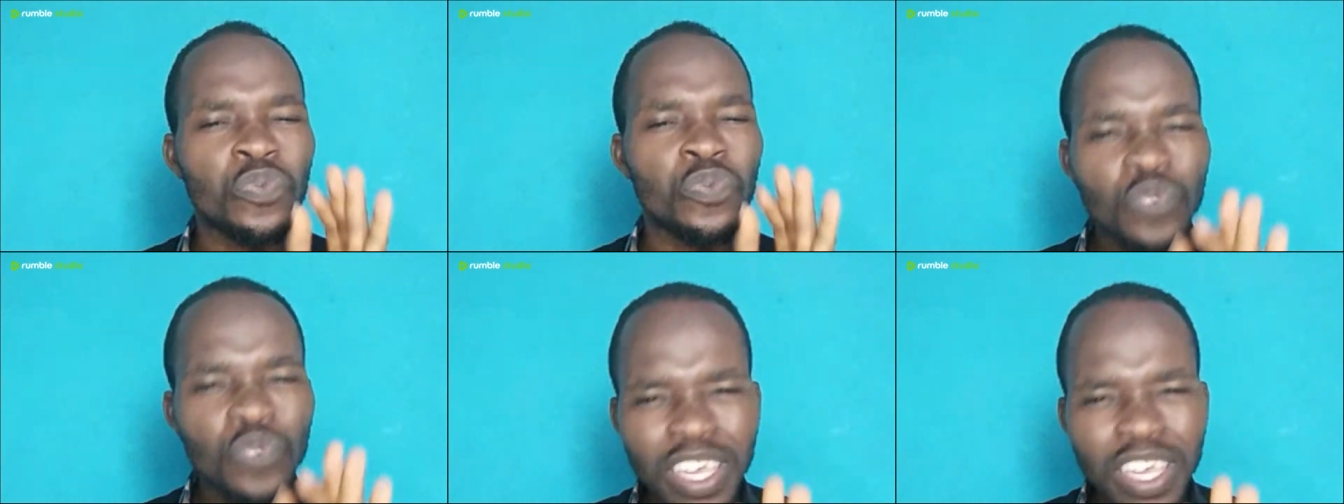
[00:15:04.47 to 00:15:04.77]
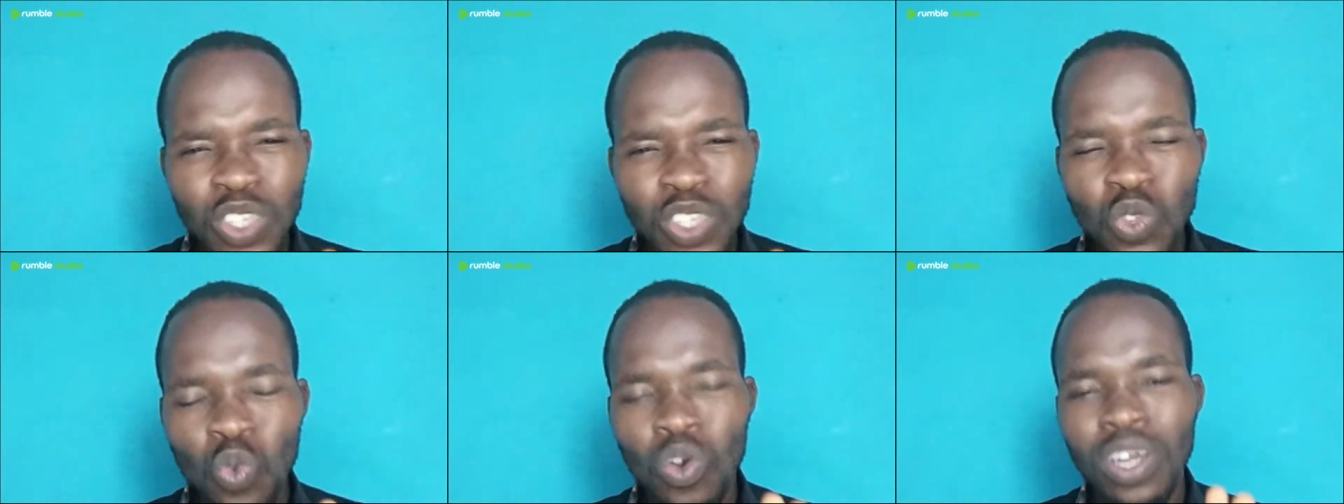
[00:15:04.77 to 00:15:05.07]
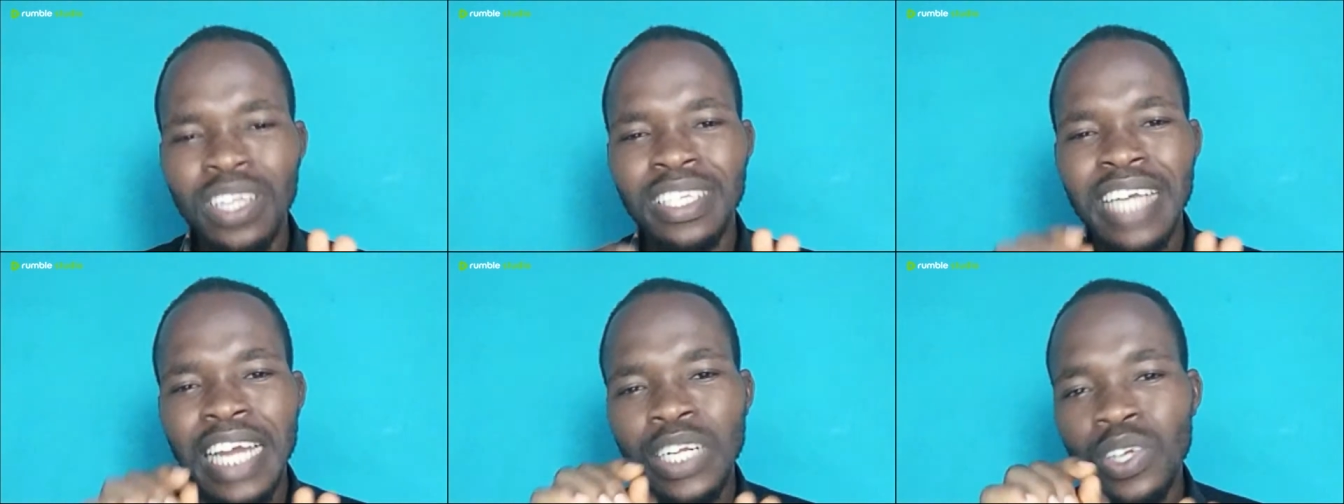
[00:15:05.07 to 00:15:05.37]
first
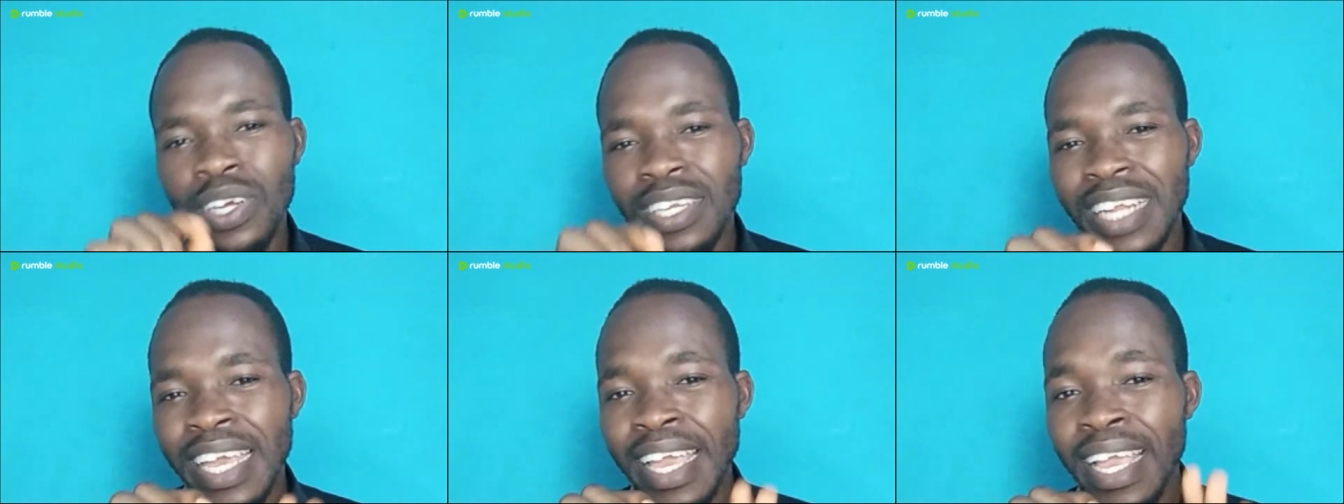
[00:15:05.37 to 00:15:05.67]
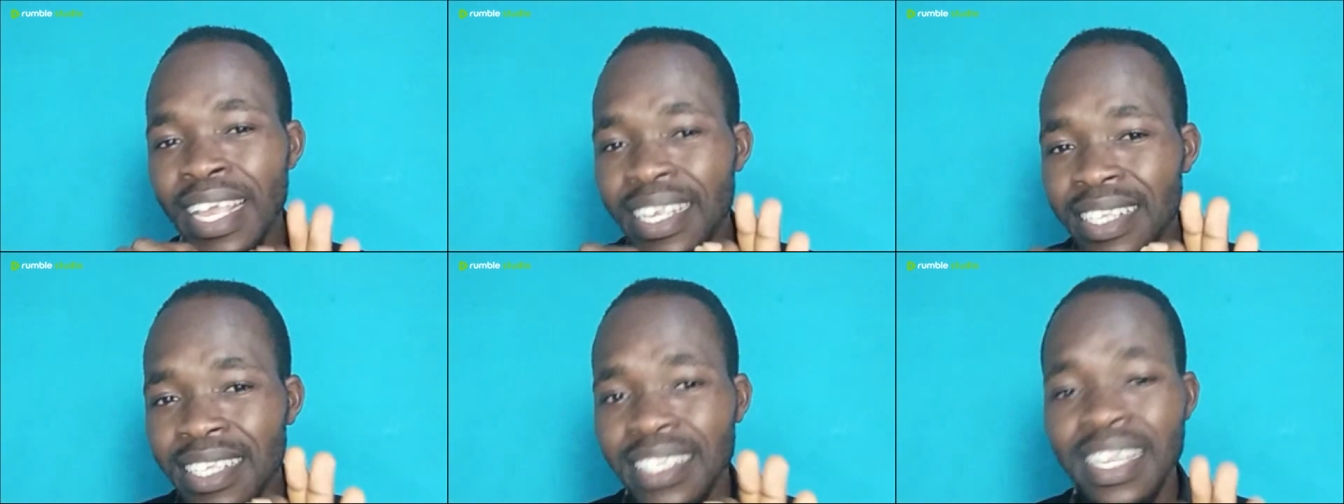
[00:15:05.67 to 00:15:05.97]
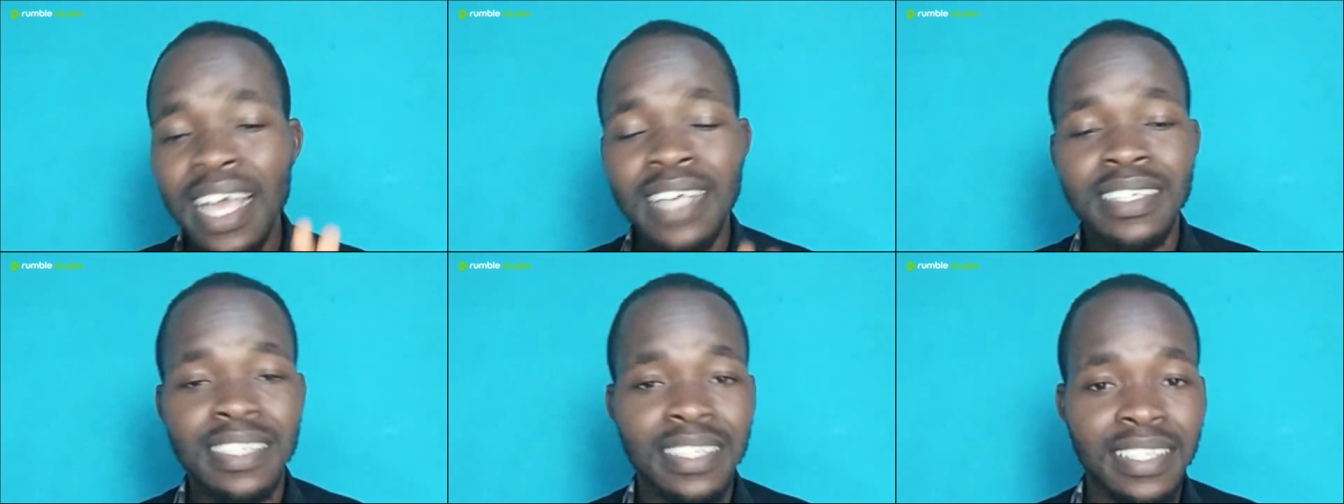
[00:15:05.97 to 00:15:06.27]
one is actually the hissing
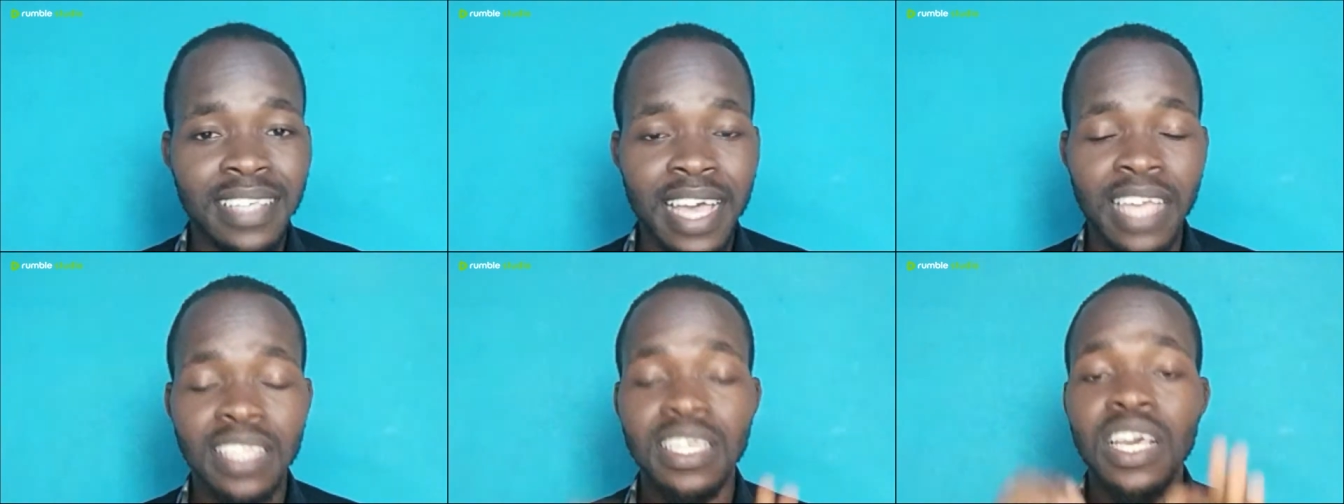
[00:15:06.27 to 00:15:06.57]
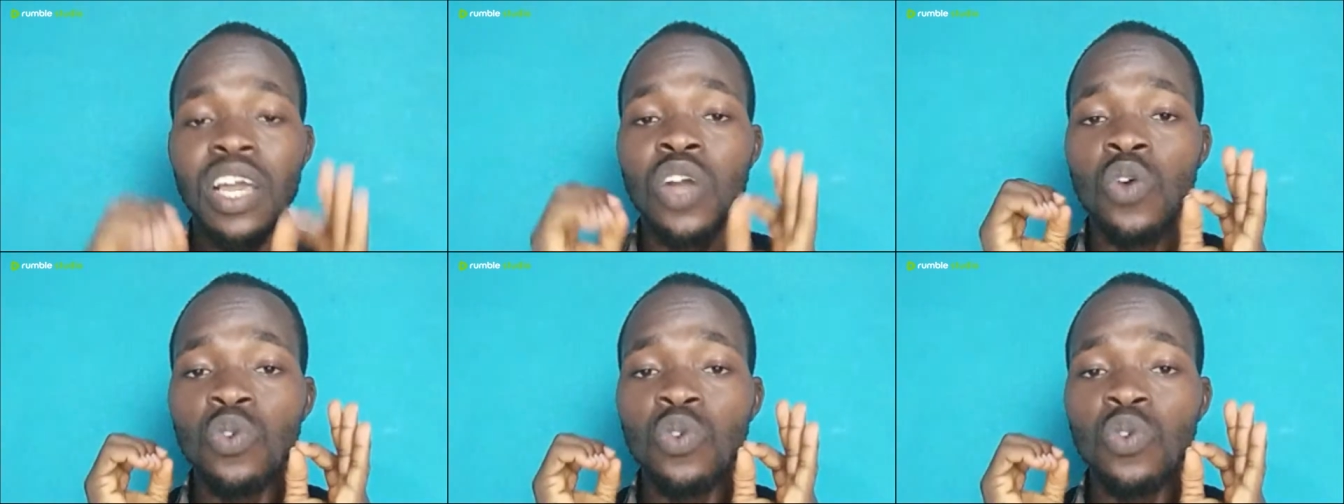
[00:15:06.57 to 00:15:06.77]
exercise,